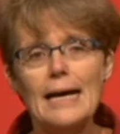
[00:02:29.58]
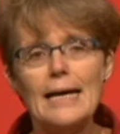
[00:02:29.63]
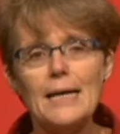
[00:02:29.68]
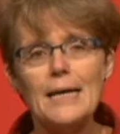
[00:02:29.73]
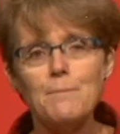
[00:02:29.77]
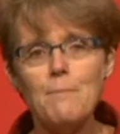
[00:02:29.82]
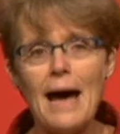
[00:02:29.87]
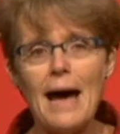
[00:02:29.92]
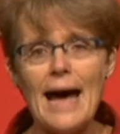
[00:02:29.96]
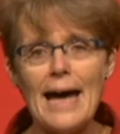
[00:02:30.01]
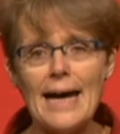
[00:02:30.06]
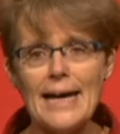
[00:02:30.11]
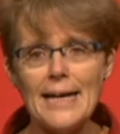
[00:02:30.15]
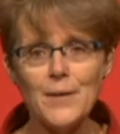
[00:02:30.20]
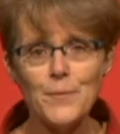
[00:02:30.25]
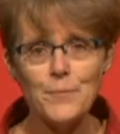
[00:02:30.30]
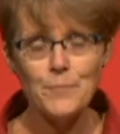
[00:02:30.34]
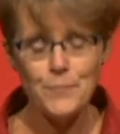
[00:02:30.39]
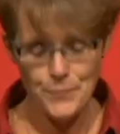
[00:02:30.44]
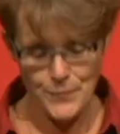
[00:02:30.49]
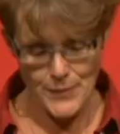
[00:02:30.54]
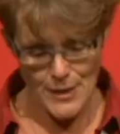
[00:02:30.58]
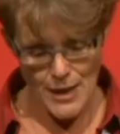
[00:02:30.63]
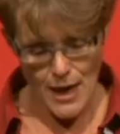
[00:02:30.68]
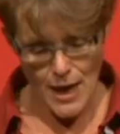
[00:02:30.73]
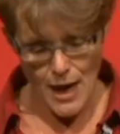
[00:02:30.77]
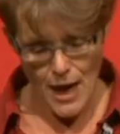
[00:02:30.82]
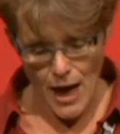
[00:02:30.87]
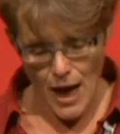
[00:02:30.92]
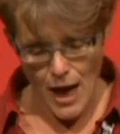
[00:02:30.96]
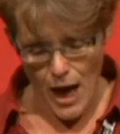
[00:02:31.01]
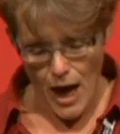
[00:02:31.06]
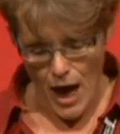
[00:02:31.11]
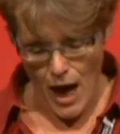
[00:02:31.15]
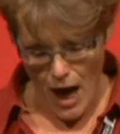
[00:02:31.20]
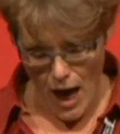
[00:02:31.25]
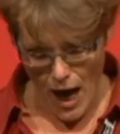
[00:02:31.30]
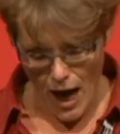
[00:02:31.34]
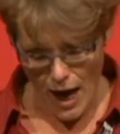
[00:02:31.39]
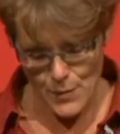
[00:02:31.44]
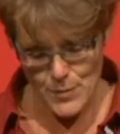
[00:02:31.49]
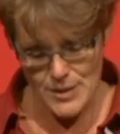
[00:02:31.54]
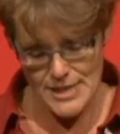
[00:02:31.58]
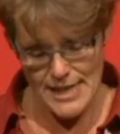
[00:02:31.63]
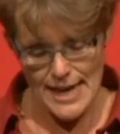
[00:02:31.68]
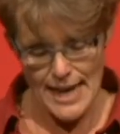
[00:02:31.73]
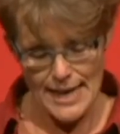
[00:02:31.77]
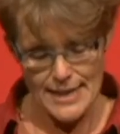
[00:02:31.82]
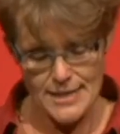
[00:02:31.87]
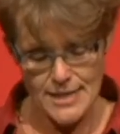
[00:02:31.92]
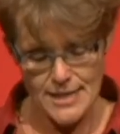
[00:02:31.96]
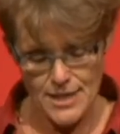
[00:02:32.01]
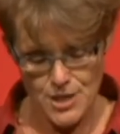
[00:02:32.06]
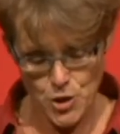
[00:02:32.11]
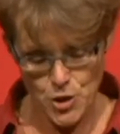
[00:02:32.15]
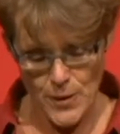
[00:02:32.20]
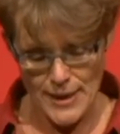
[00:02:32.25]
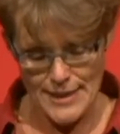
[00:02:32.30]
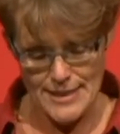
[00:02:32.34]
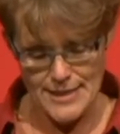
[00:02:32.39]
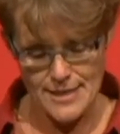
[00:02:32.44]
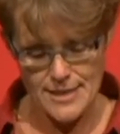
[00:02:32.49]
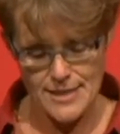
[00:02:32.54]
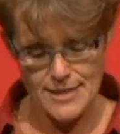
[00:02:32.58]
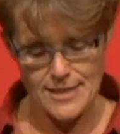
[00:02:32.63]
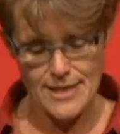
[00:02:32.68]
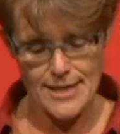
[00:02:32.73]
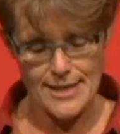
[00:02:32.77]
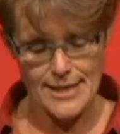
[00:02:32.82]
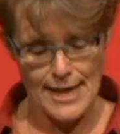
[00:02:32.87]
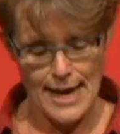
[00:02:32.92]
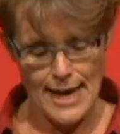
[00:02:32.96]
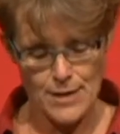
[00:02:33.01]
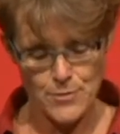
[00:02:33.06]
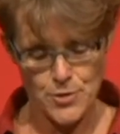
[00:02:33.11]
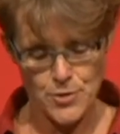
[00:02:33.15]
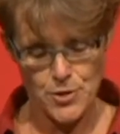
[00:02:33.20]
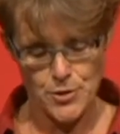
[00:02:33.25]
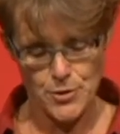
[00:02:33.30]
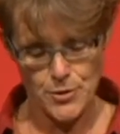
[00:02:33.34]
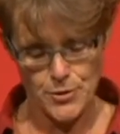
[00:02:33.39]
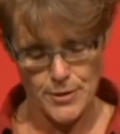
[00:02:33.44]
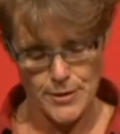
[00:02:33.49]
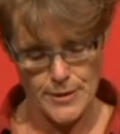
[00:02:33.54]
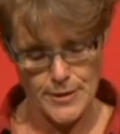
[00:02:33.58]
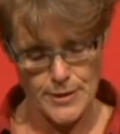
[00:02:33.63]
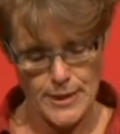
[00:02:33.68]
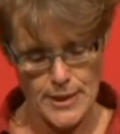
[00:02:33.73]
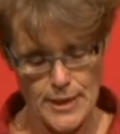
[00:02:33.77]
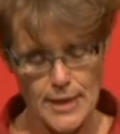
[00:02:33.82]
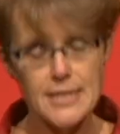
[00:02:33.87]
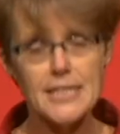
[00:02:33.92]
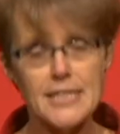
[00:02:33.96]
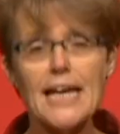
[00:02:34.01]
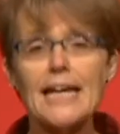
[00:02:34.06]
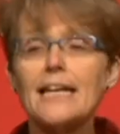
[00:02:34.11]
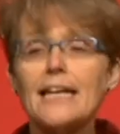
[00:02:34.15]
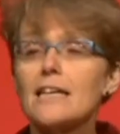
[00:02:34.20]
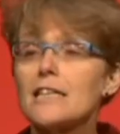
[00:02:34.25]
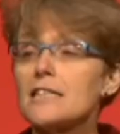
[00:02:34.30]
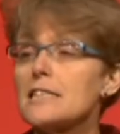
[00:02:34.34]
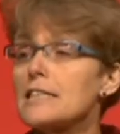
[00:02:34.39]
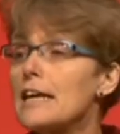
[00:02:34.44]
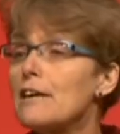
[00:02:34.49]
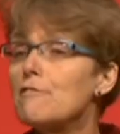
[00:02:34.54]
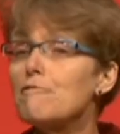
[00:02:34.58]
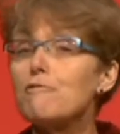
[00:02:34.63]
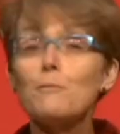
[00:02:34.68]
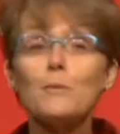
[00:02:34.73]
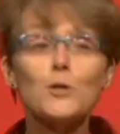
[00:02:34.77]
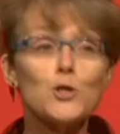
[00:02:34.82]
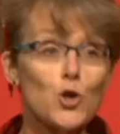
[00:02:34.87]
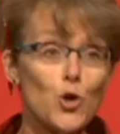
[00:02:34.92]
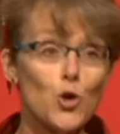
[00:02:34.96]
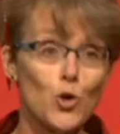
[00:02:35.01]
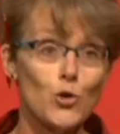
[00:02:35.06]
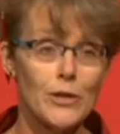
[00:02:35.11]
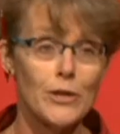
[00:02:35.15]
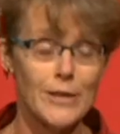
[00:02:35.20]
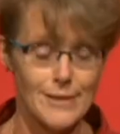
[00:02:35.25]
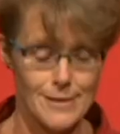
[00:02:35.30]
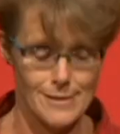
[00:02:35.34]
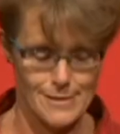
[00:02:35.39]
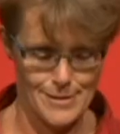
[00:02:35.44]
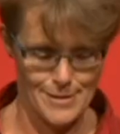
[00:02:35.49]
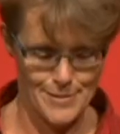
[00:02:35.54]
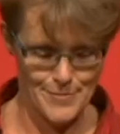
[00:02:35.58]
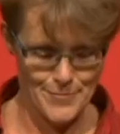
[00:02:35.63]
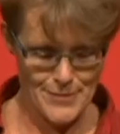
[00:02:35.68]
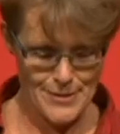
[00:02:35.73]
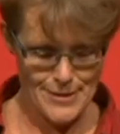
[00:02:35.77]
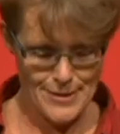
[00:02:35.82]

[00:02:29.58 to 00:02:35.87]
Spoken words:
In May, I was elected to Exeter City Council, taking a seat from the Tories.